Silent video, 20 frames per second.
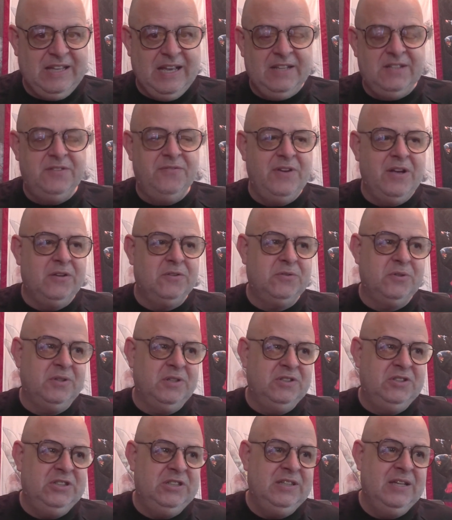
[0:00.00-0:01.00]
Gates of Hell
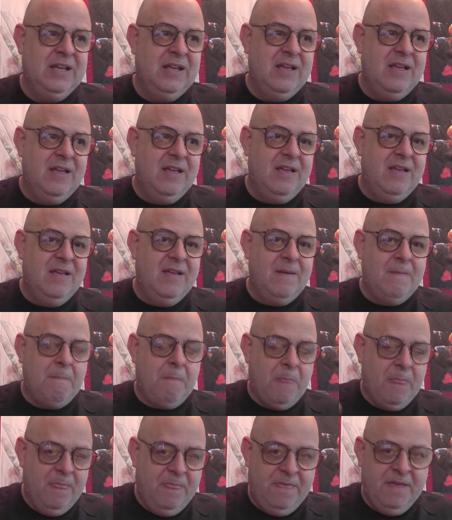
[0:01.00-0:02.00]
trilogy,
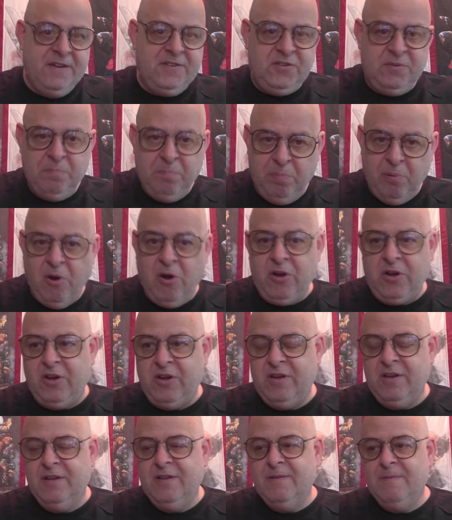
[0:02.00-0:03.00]
this
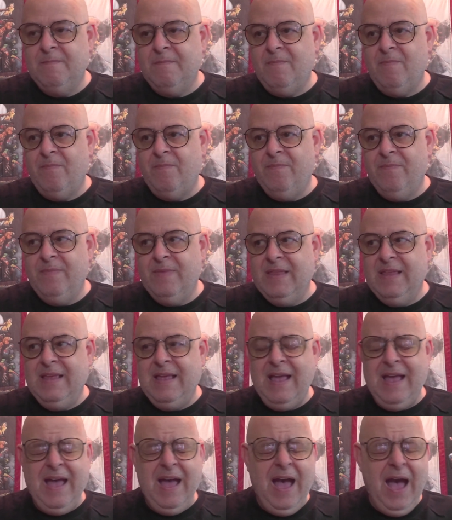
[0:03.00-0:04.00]
book
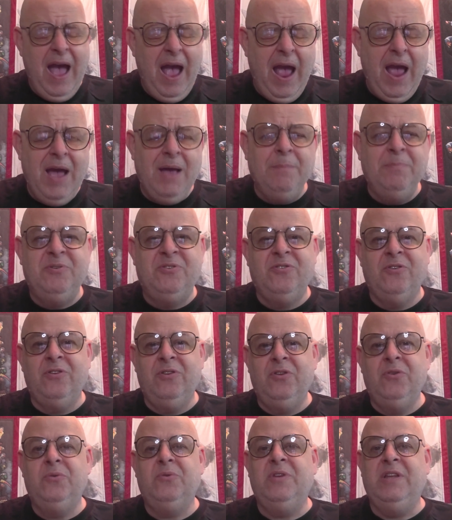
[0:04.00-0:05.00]

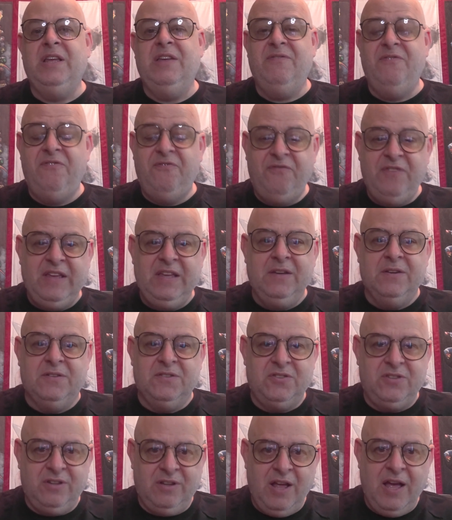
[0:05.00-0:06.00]
absolutely
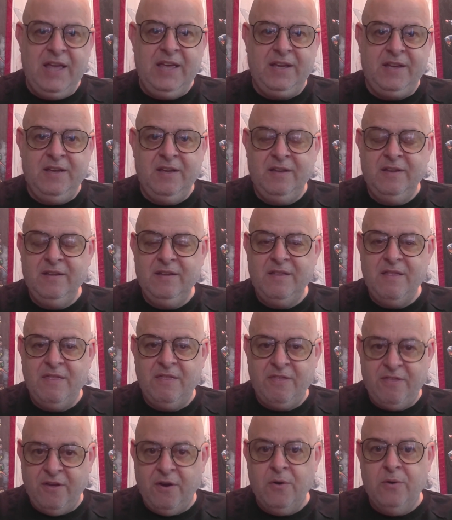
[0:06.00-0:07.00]
feels like
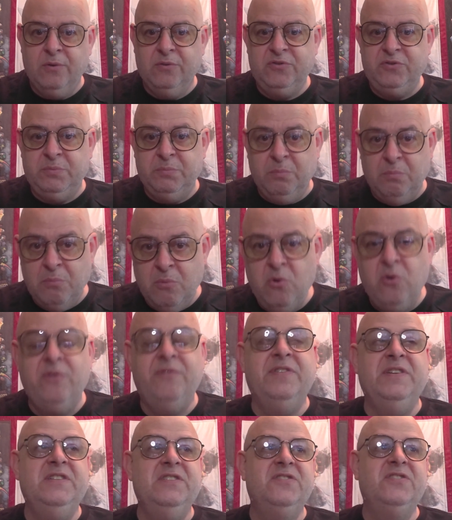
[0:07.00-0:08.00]
those
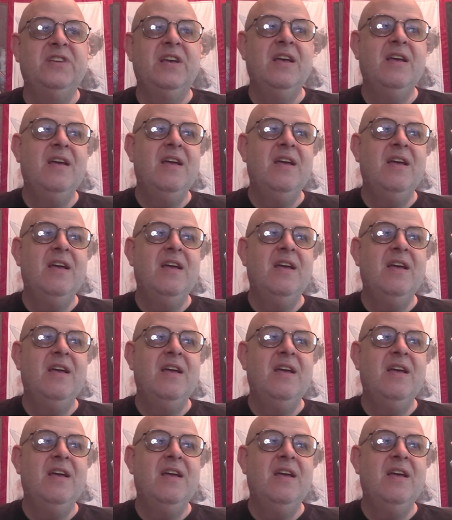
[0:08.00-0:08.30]
movies.